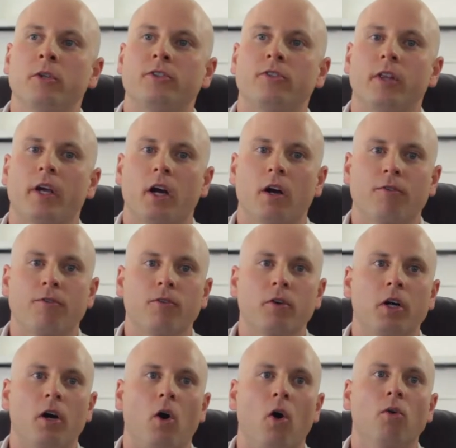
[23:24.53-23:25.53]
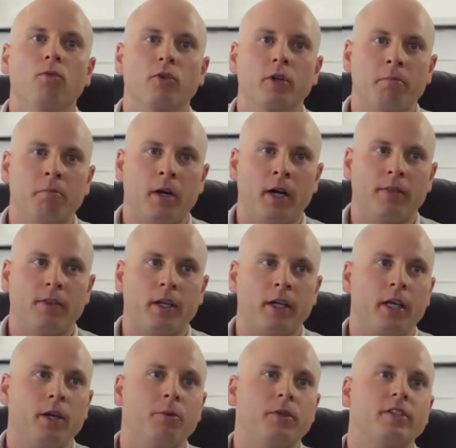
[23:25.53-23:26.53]
was there for a, over a month,
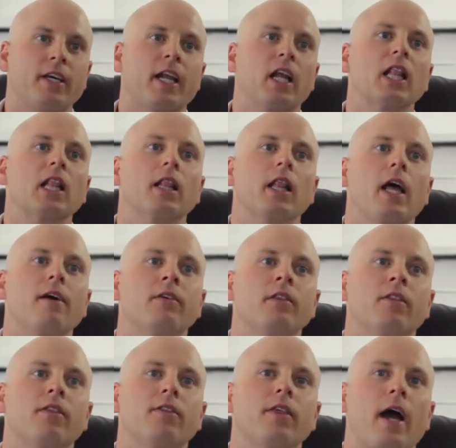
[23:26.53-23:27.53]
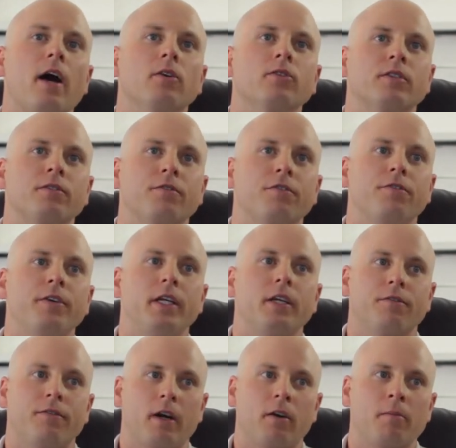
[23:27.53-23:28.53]
and he was at eleven thousand feet,
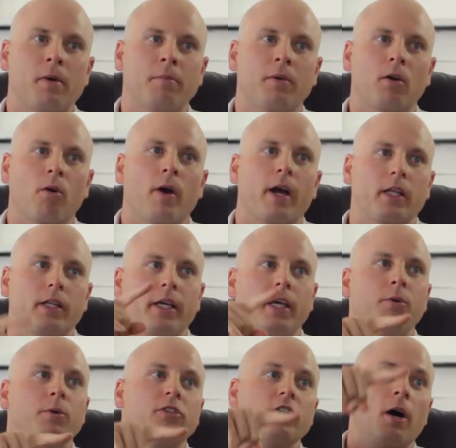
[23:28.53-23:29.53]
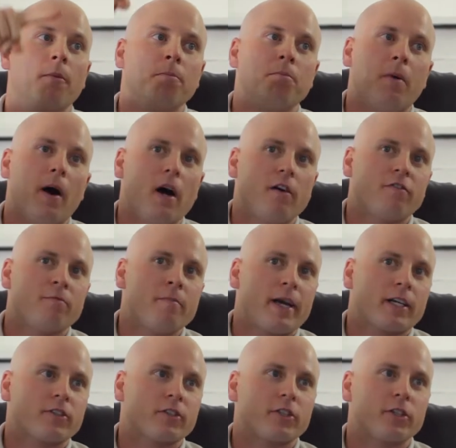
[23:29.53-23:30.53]
if I remember correctly. He was above
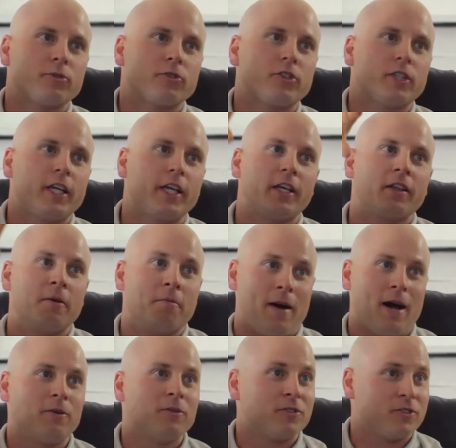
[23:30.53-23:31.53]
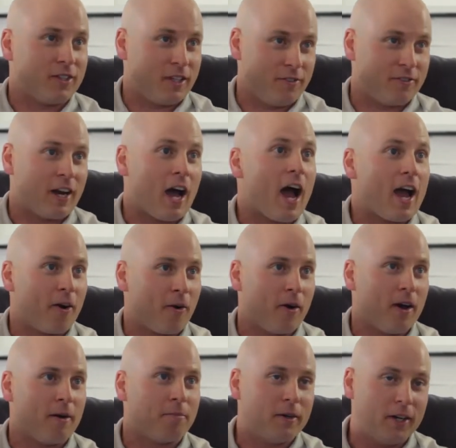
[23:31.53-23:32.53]
Mexico City and mountains even
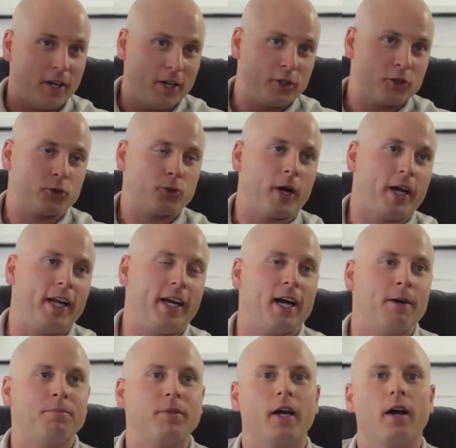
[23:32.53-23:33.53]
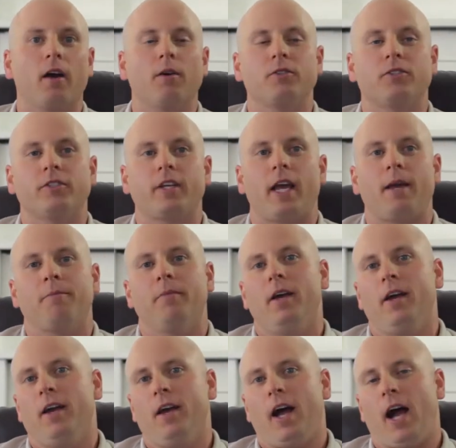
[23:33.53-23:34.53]
higher up, training up there. same.
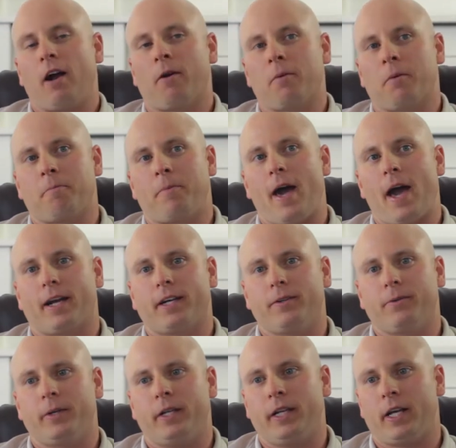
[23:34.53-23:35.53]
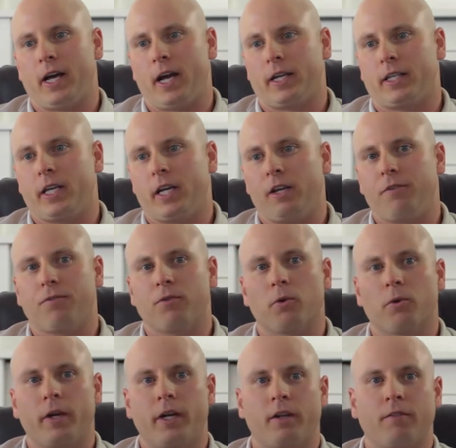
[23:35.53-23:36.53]
I remember back when uh, Kenny
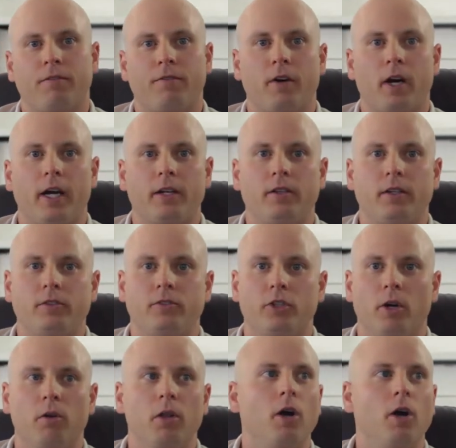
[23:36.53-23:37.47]
Florian fought Joe